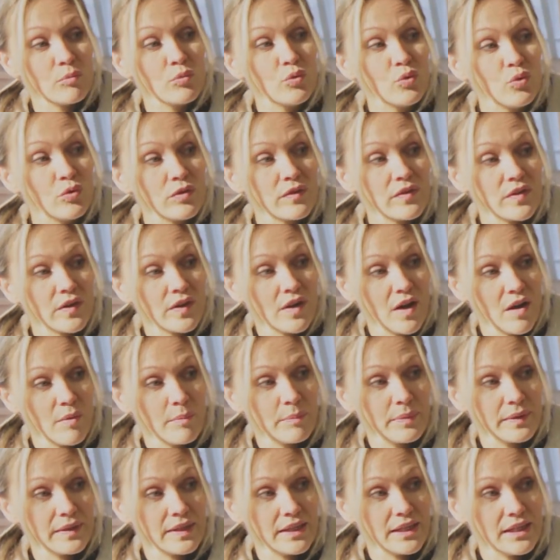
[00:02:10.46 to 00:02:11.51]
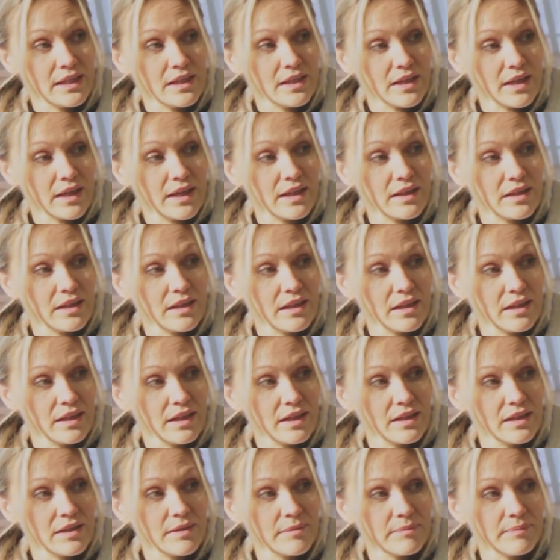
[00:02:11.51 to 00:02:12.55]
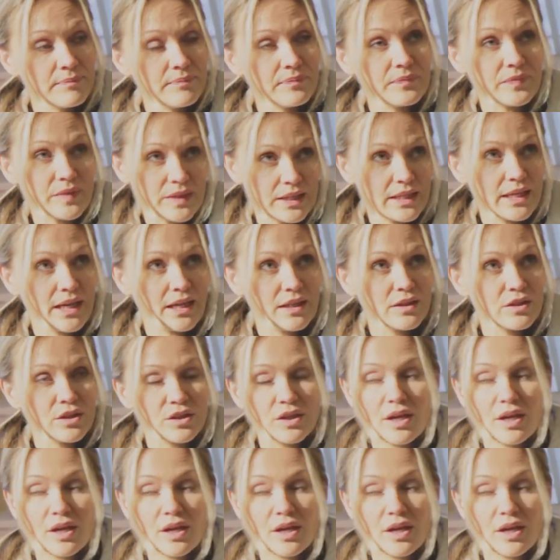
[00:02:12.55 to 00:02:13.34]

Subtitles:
moved the company here in the